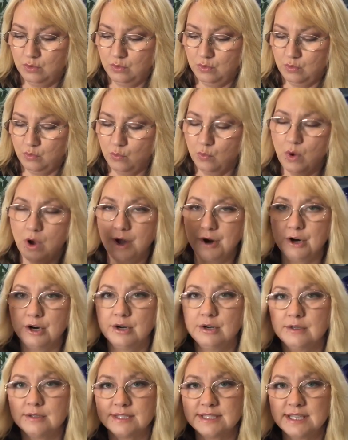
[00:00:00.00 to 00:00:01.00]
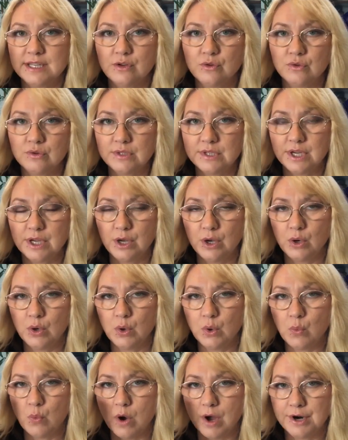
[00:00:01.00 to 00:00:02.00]
water single to
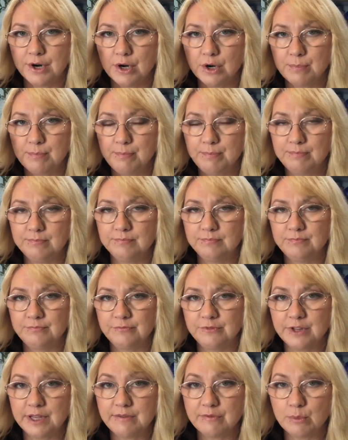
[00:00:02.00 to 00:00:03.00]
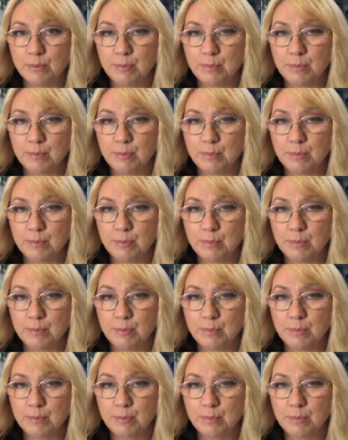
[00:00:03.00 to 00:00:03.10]
go water flavor